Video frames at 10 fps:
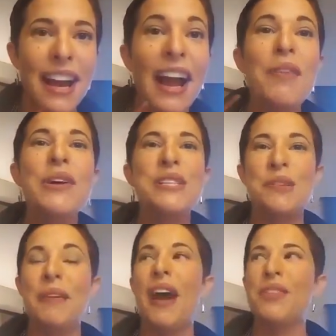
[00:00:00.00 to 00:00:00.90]
I went to
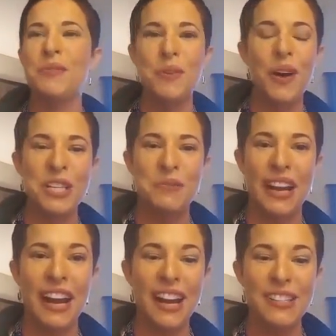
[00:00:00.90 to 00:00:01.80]
the bathroom to wash
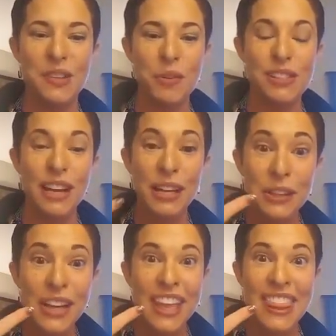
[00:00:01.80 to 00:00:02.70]
my hands and was like,
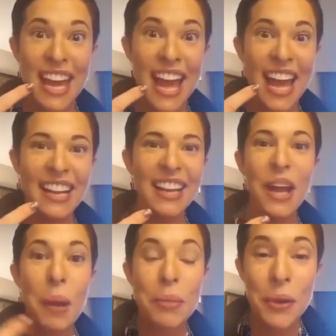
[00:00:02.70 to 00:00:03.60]
look at that.
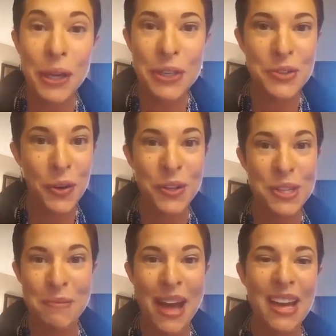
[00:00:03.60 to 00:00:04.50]
Beauticontrol
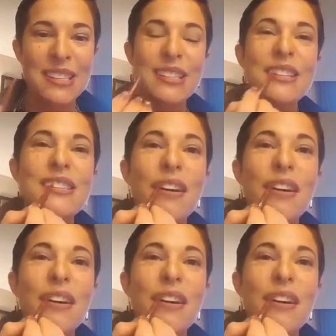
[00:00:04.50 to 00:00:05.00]
is the best.